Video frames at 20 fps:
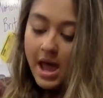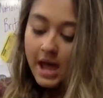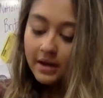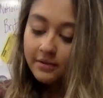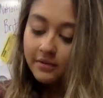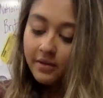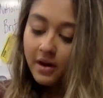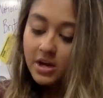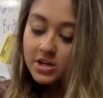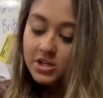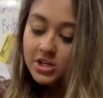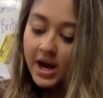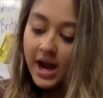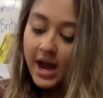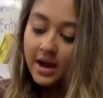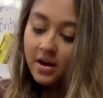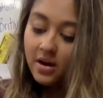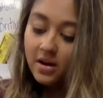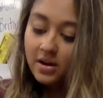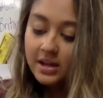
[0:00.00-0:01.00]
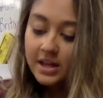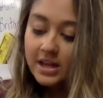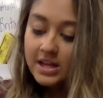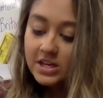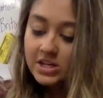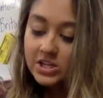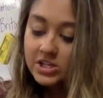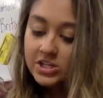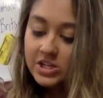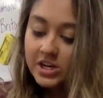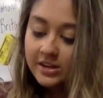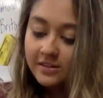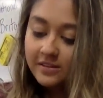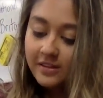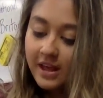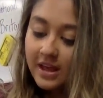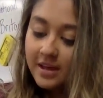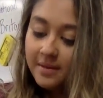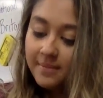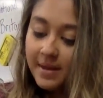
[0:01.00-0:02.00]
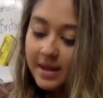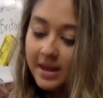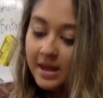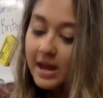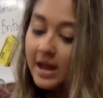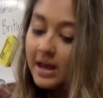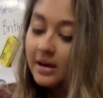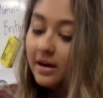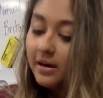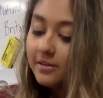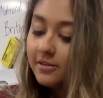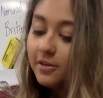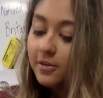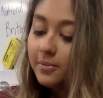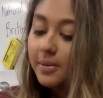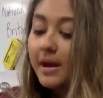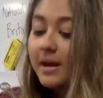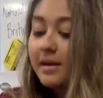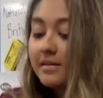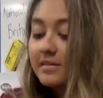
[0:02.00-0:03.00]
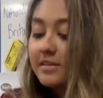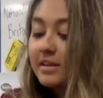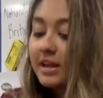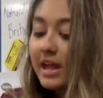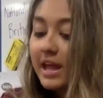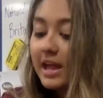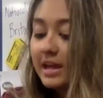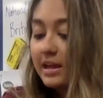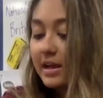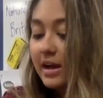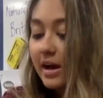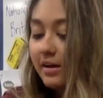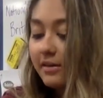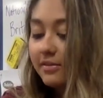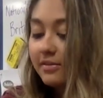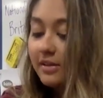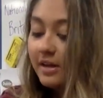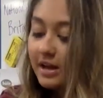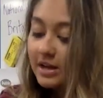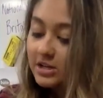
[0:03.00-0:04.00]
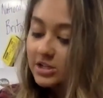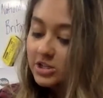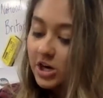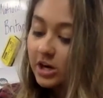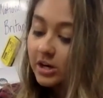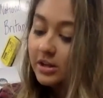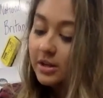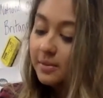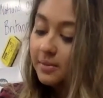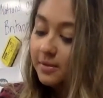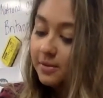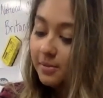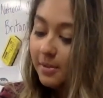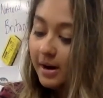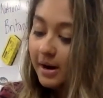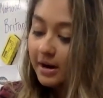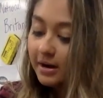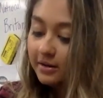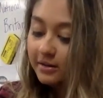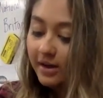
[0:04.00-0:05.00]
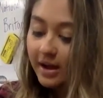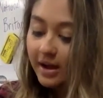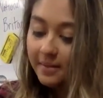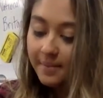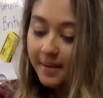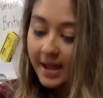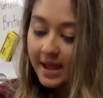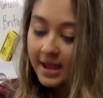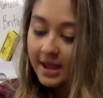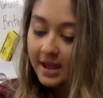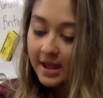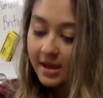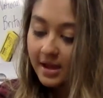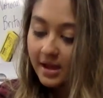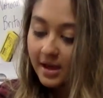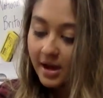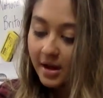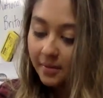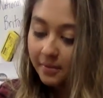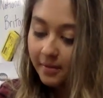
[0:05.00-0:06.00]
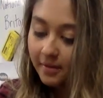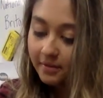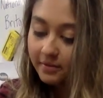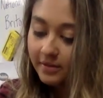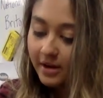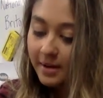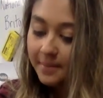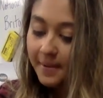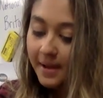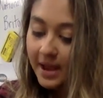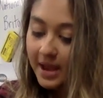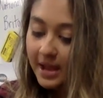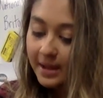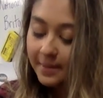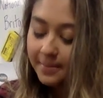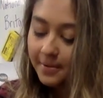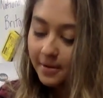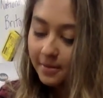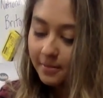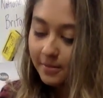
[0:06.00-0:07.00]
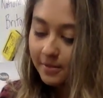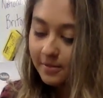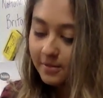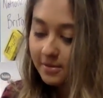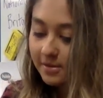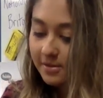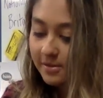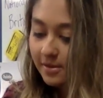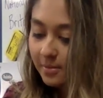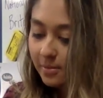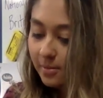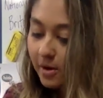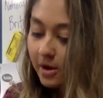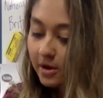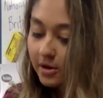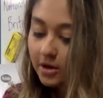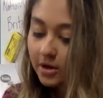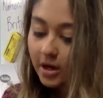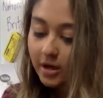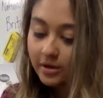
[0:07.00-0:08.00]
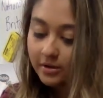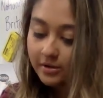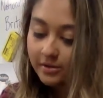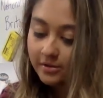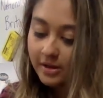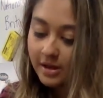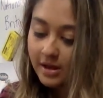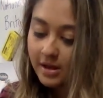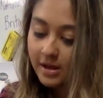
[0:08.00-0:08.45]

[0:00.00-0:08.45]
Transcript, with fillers: And Roger had on keys just like me, and also plastic handcuffs. And Charlotte was wearing red paint, a red paint apron with some watercolors